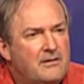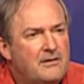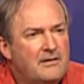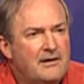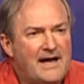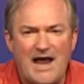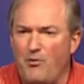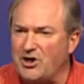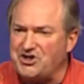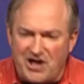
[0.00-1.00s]
And I
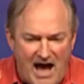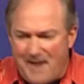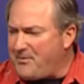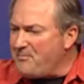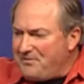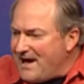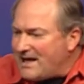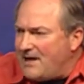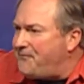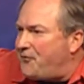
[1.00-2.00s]
watched the guy
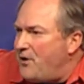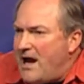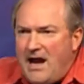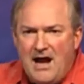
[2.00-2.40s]
completely free,